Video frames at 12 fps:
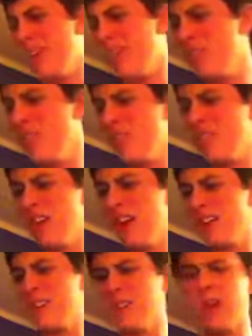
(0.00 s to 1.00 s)
He still
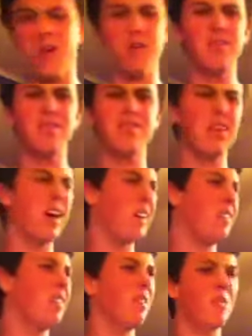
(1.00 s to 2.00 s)
sucks, though. I
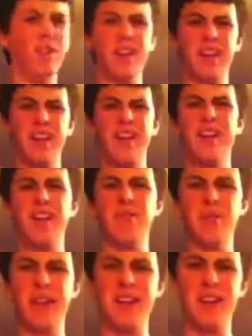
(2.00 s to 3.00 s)
still fucking hate
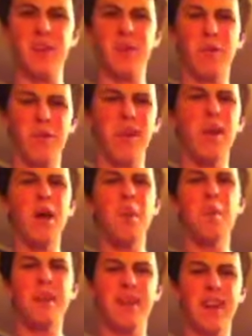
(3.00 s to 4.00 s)
Randy Orton.
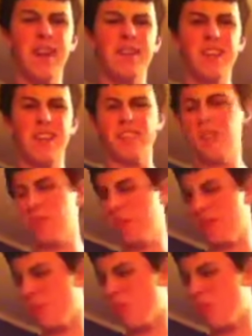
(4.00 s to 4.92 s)
But he has had some nice